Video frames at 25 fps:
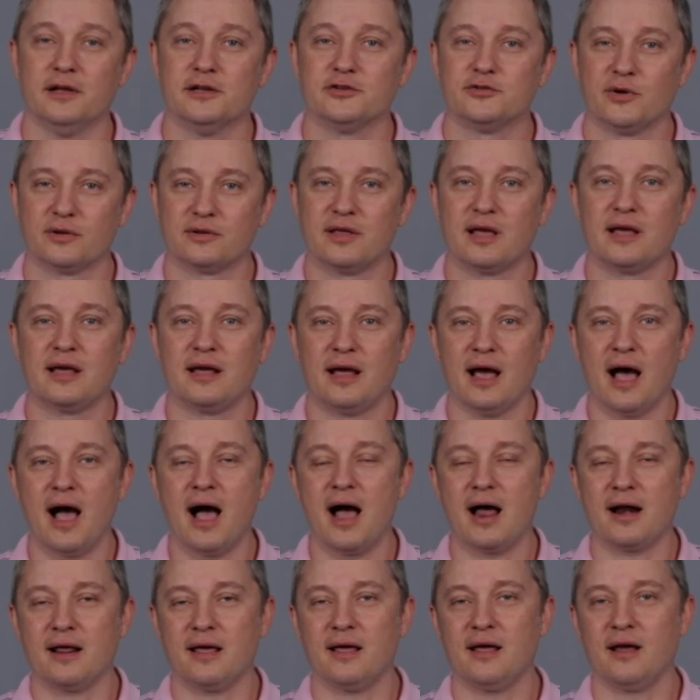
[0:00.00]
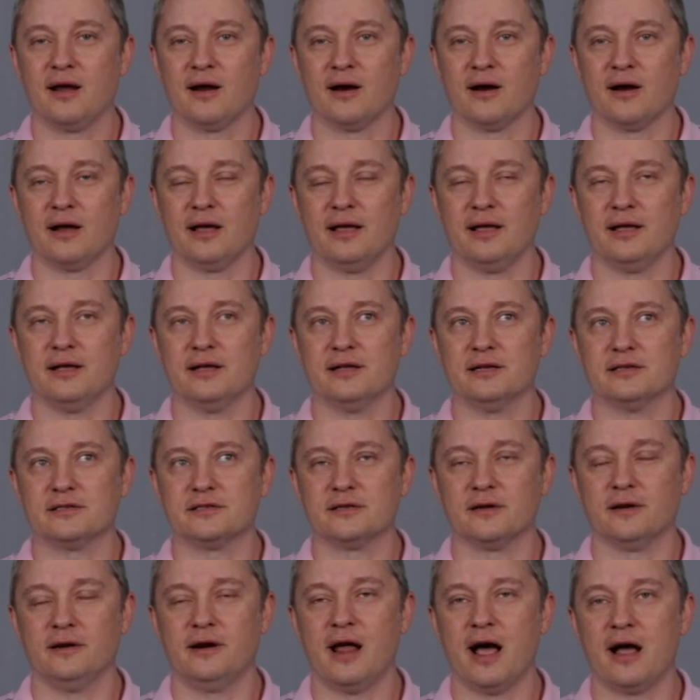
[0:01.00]
So I think God here
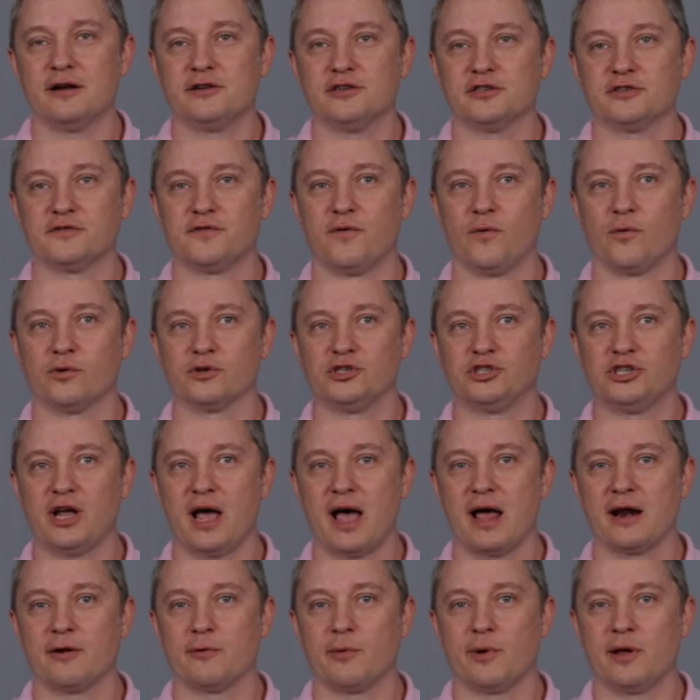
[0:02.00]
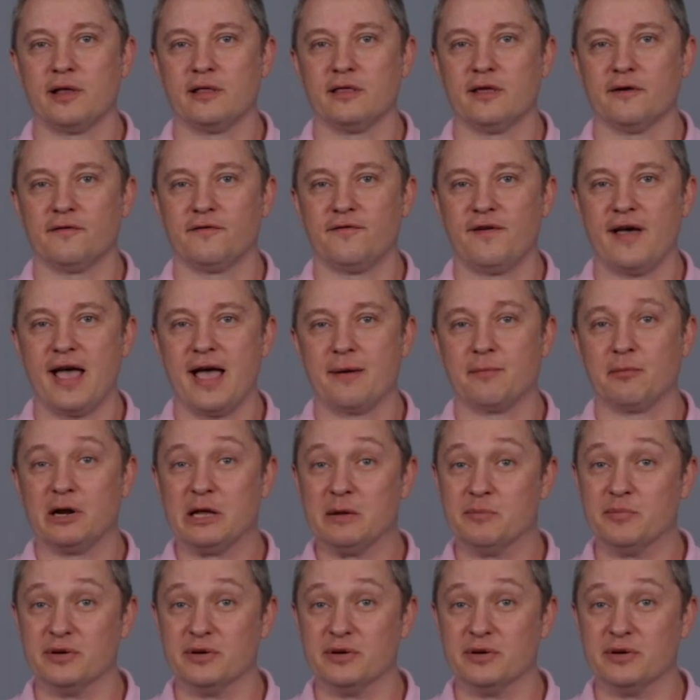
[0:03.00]
is not just foreshadowing the family